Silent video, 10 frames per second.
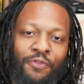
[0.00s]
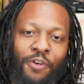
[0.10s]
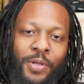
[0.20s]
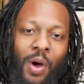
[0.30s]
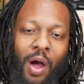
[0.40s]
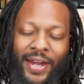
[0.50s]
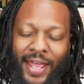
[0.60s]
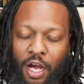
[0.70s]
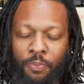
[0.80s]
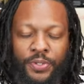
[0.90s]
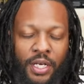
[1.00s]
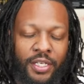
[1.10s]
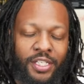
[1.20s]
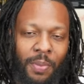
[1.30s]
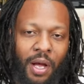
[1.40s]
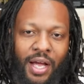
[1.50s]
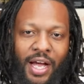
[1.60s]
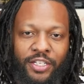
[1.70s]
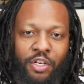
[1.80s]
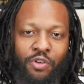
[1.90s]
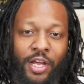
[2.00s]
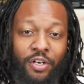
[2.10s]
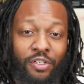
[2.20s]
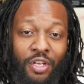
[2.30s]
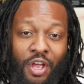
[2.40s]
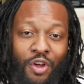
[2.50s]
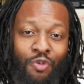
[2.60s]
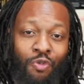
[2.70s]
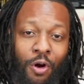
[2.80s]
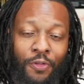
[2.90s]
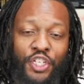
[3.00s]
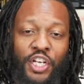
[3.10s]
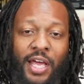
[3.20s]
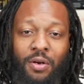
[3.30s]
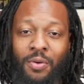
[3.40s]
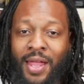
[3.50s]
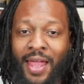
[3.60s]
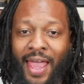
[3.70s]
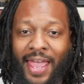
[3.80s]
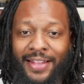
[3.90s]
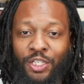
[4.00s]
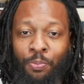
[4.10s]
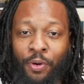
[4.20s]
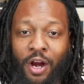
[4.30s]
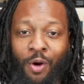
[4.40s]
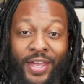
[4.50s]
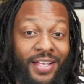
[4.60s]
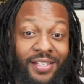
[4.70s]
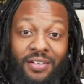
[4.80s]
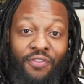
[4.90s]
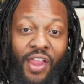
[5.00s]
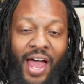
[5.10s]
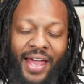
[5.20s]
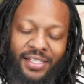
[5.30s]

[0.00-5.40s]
from you all. It helps us small content creators grow the channel and spread our wings and fly.